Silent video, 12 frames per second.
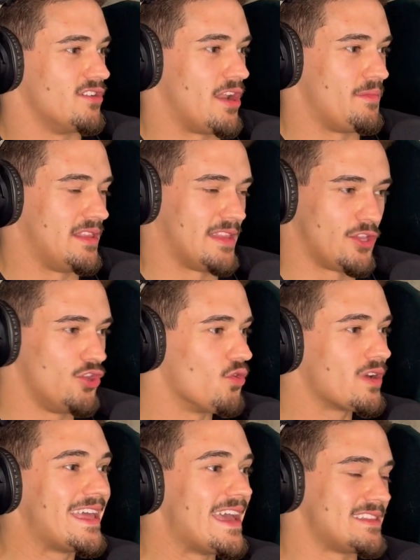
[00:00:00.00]
You know what I mean? Like you
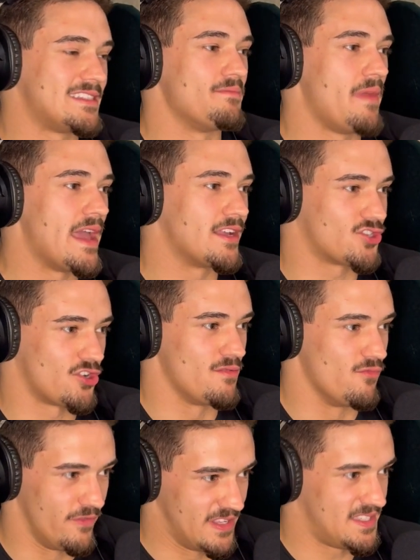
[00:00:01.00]
don't get to make
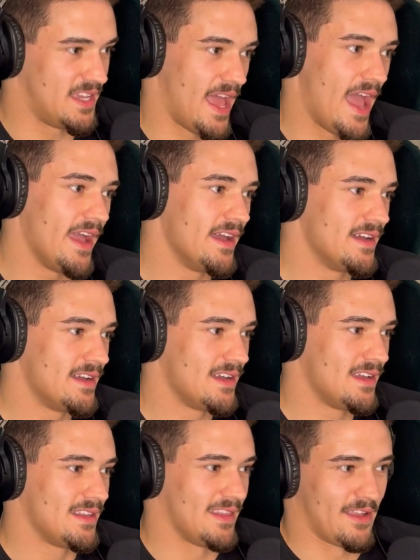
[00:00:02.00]
certain movies today.
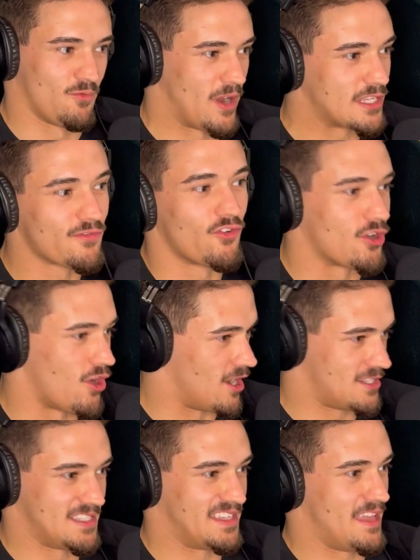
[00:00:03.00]
Like Reservoir
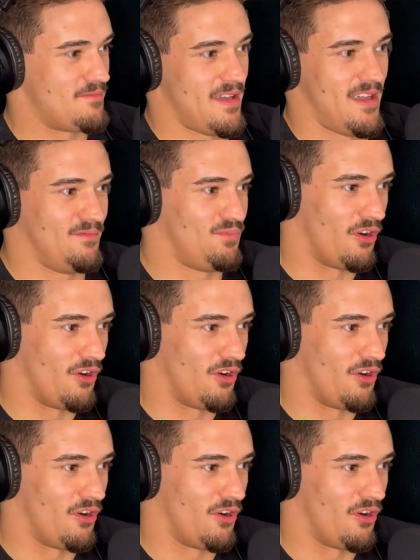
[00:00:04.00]
Dogs doesn't get made.